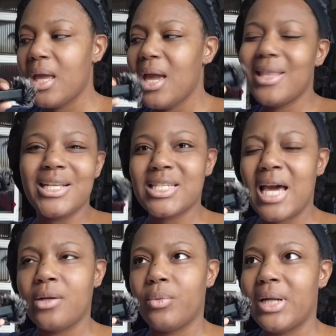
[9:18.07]
And that's
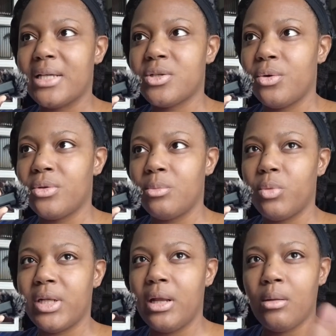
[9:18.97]
kind of what I told them
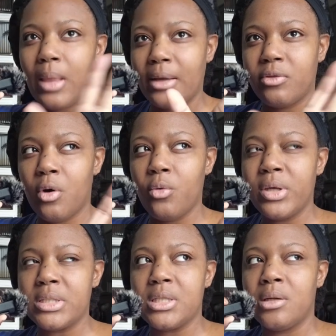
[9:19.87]
when like the whole
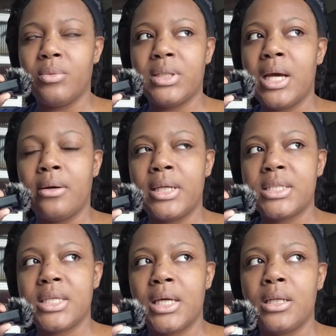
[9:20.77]
incident went down. I
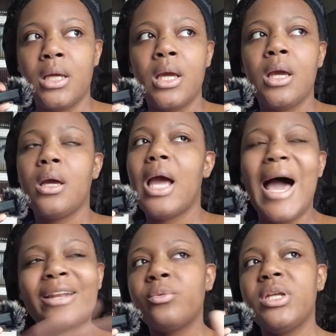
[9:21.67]
said, I
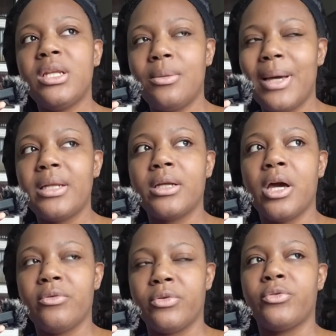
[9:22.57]
don't need anybody to
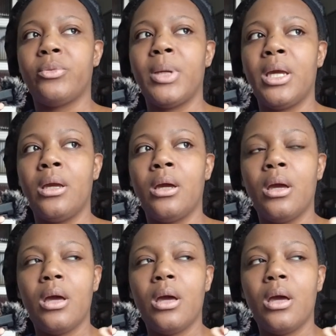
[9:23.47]
cover for me.